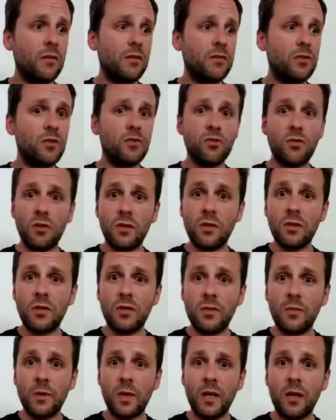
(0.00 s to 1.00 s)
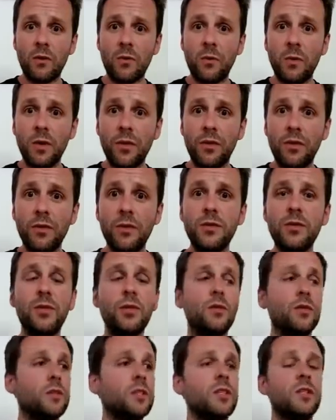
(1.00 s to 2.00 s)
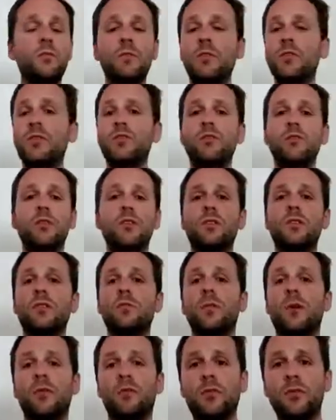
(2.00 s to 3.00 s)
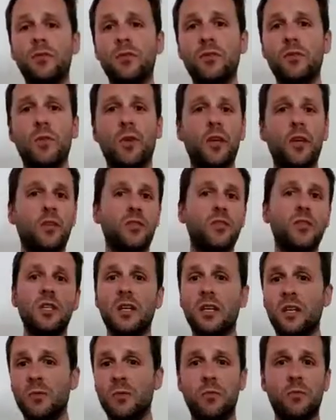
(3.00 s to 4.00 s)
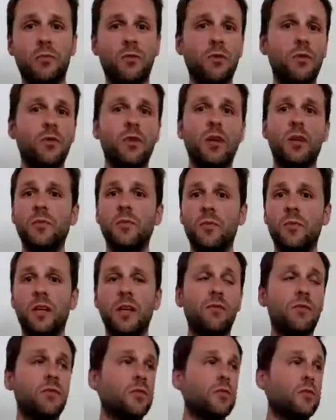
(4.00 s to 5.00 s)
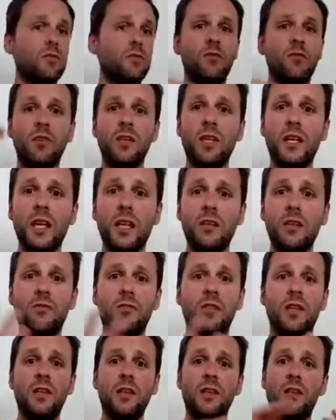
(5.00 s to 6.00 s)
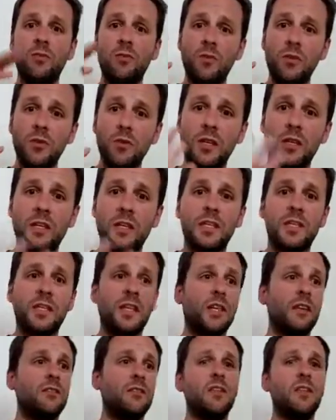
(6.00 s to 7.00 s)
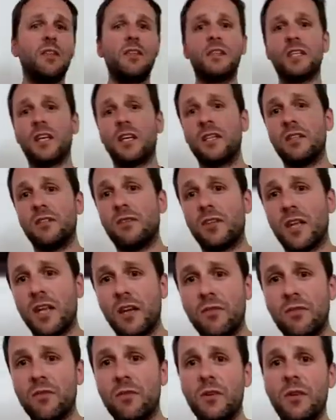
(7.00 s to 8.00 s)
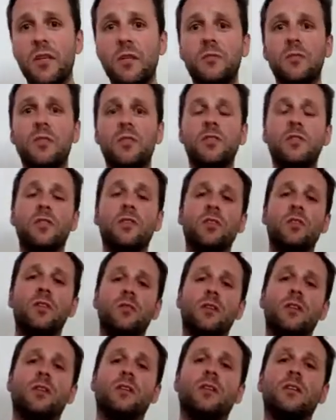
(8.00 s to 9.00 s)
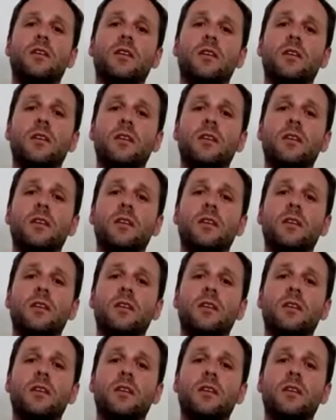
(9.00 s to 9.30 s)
struggles as well with those goals, similar struggles about losing weight or sticking to a program or whatever. So they're all together, and then the community is there, and then it's kind of like everyone keeps each other going.